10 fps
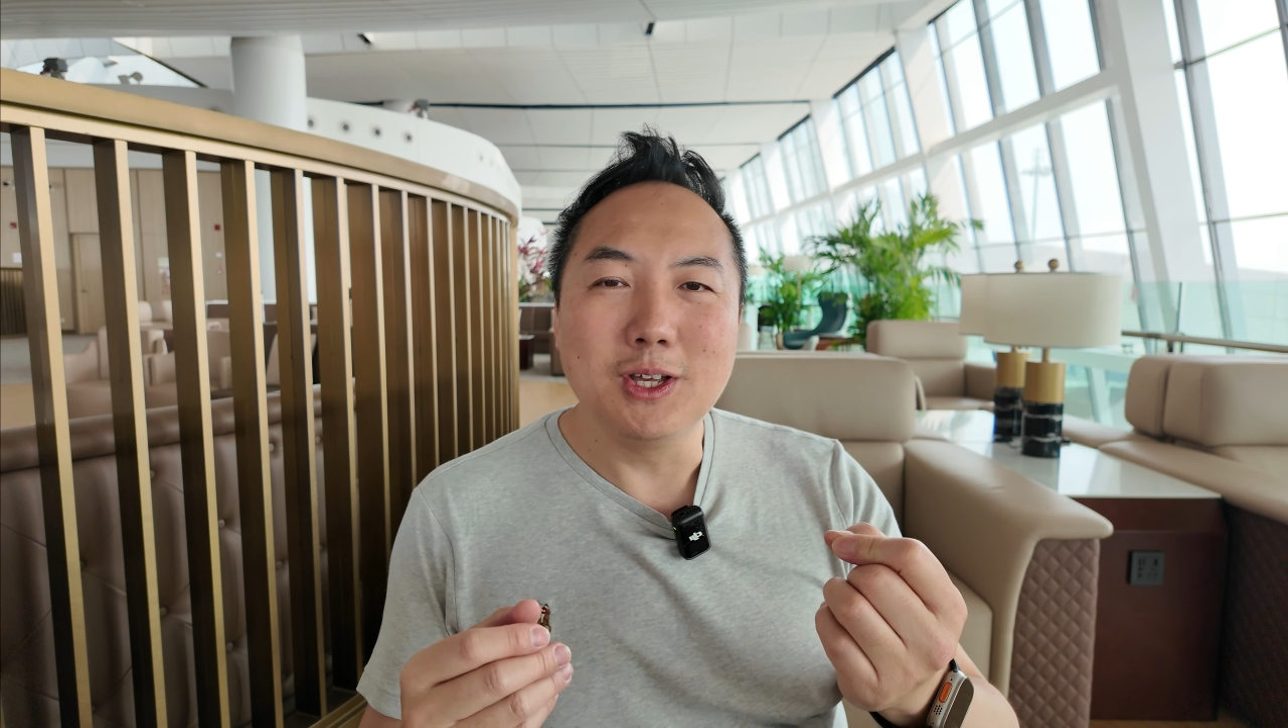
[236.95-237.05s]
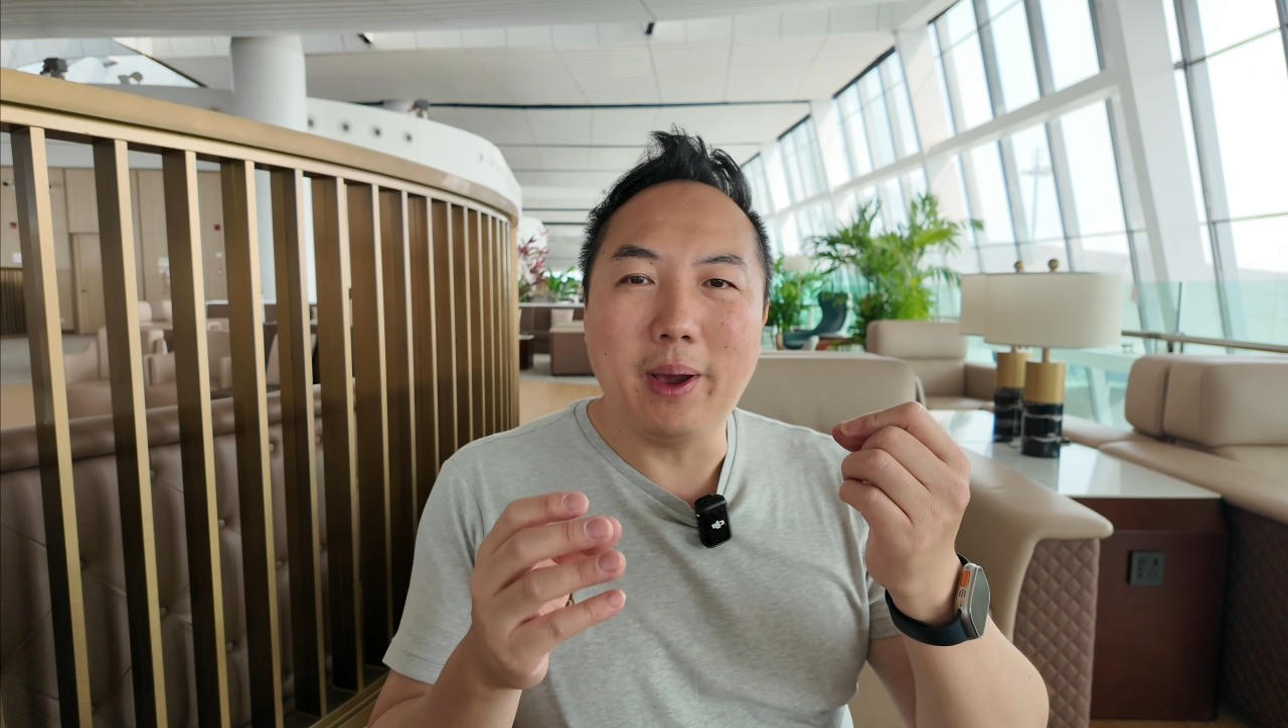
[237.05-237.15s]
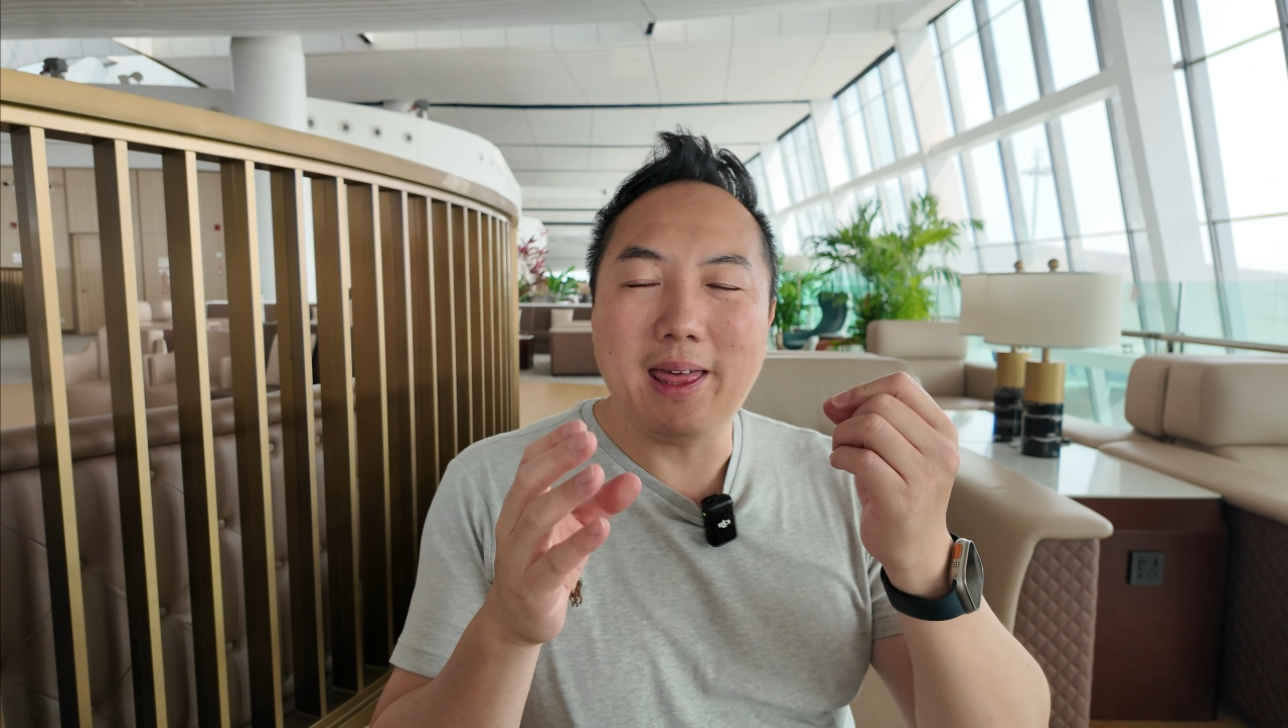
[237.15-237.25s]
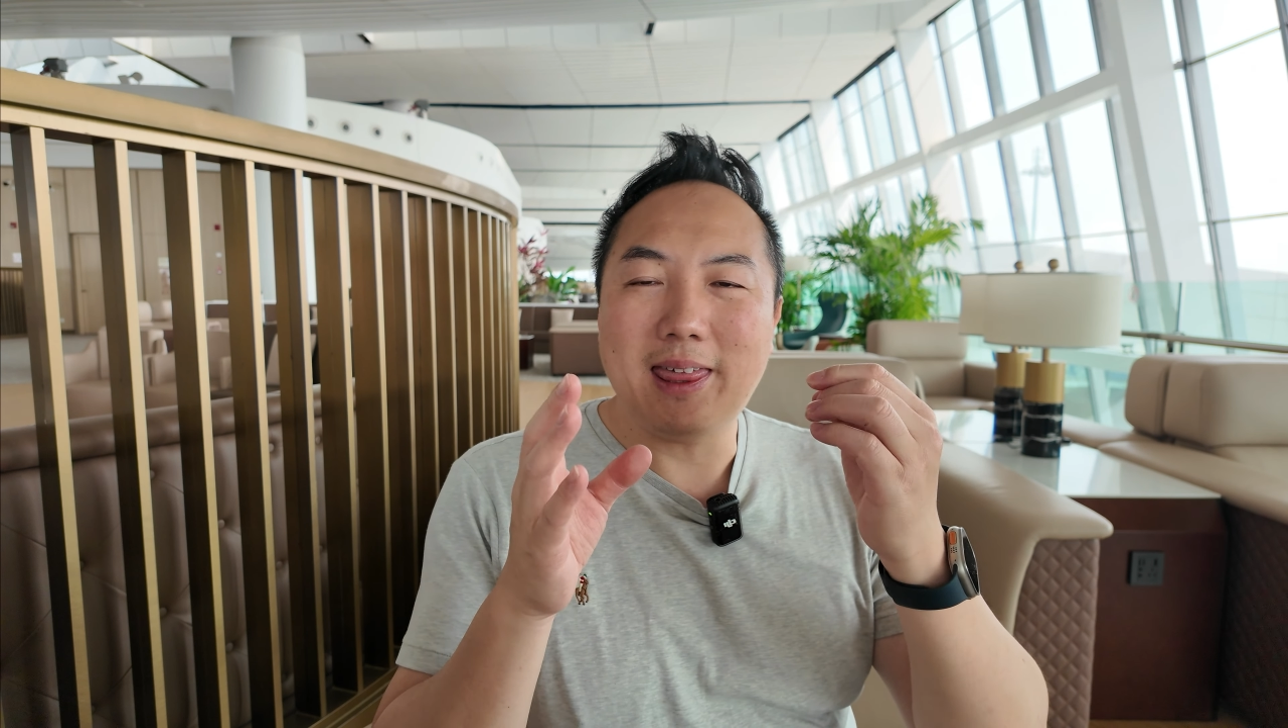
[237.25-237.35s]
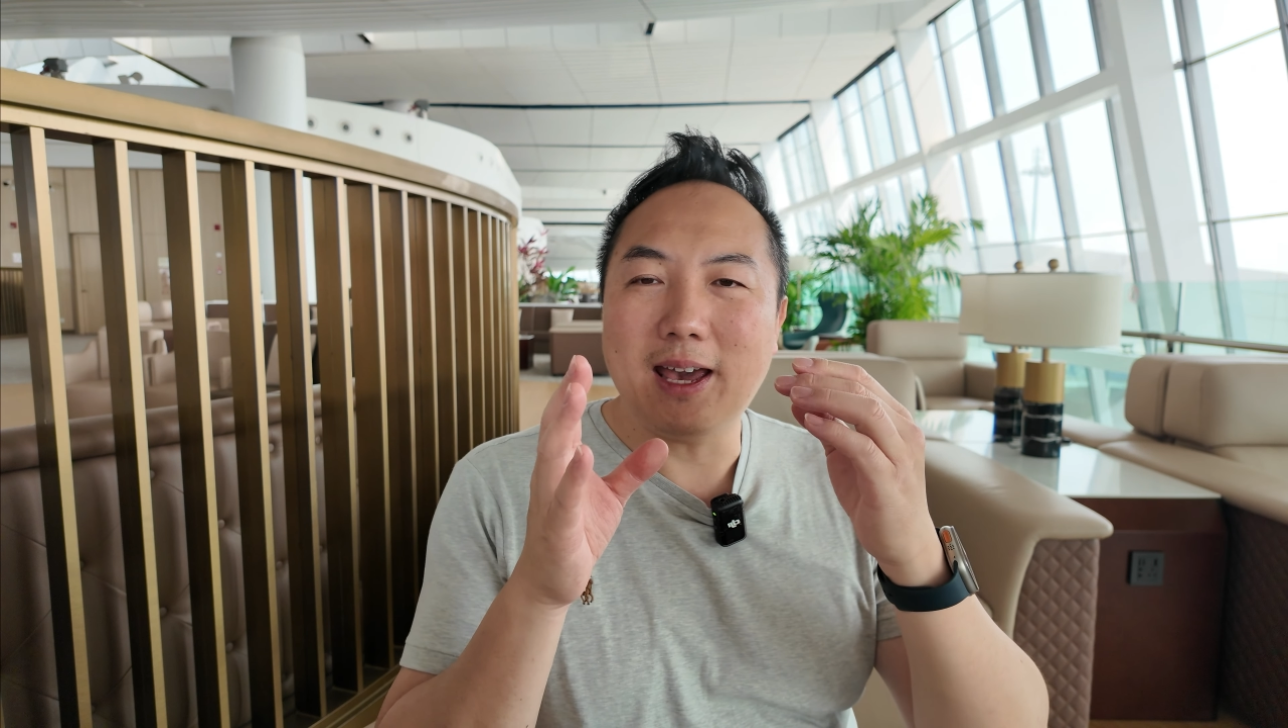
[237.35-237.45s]

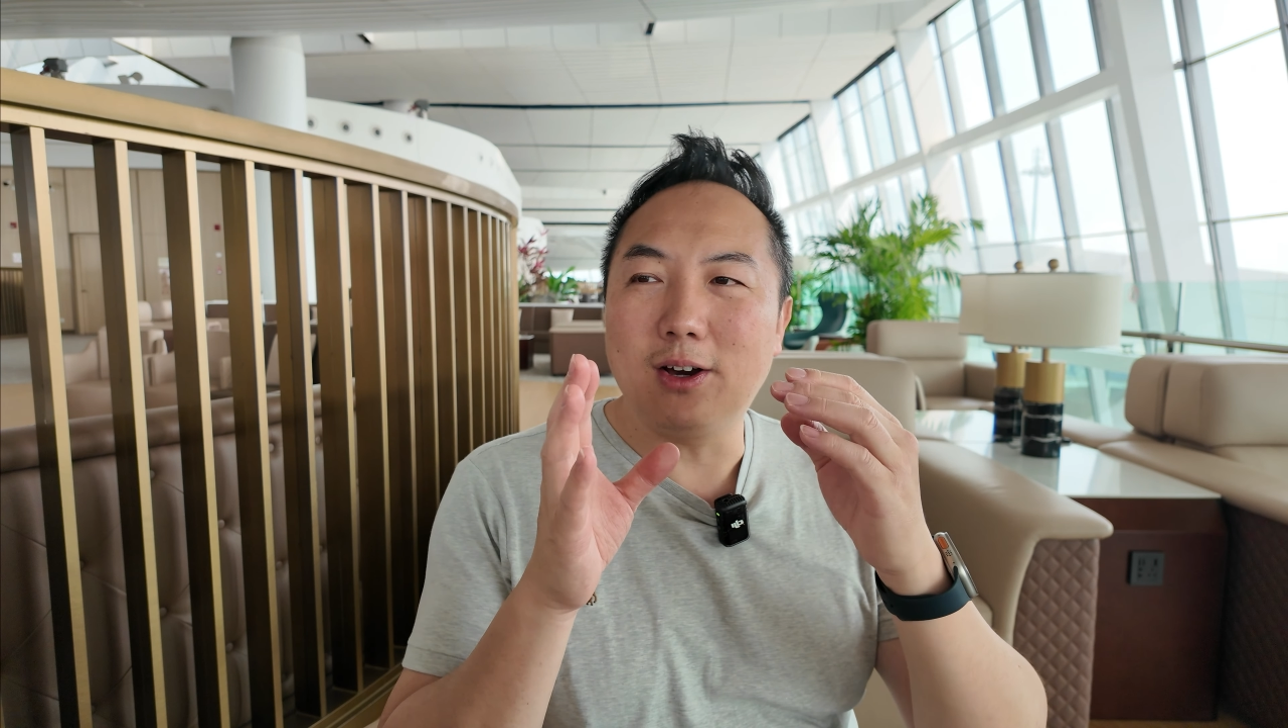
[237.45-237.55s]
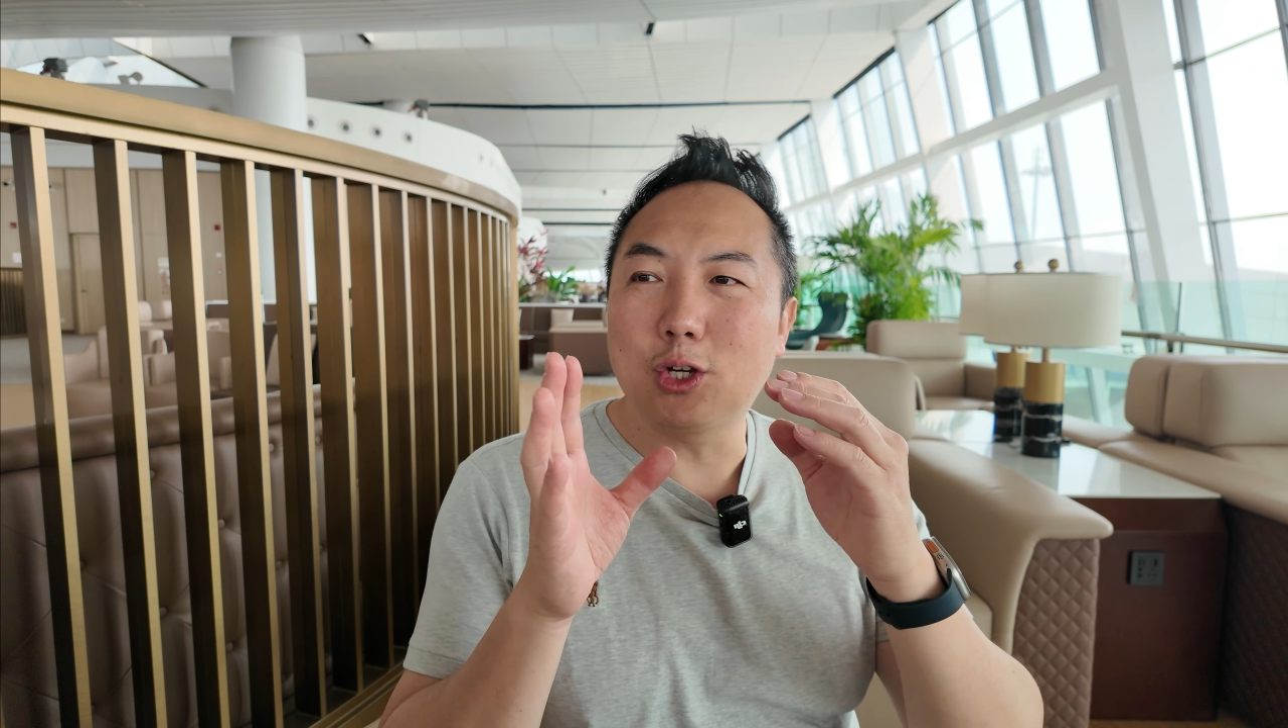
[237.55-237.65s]
where they are